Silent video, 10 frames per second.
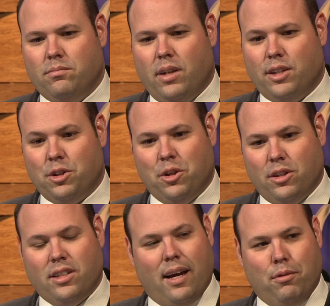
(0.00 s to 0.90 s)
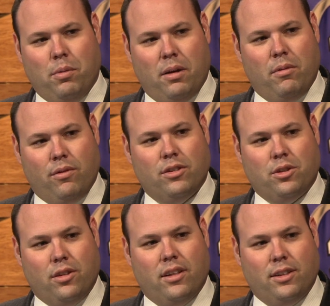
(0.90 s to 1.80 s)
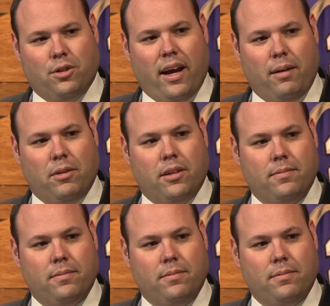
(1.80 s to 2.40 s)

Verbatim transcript: it's a good time to be at Memphis. Good things are happening.